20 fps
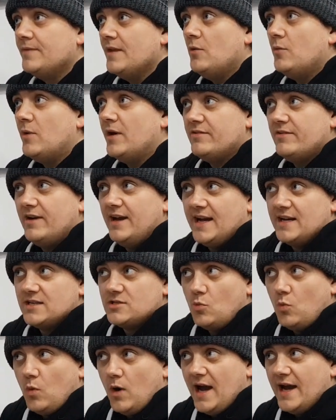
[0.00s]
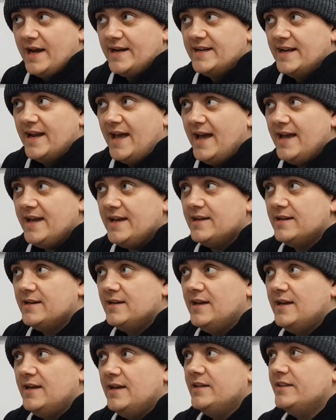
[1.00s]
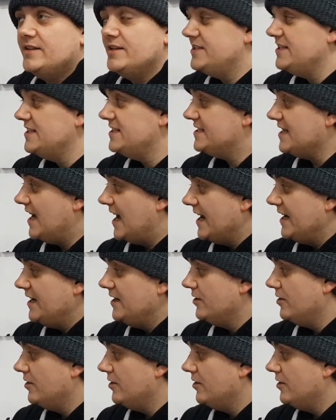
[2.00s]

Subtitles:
whether it has a wide neck, the design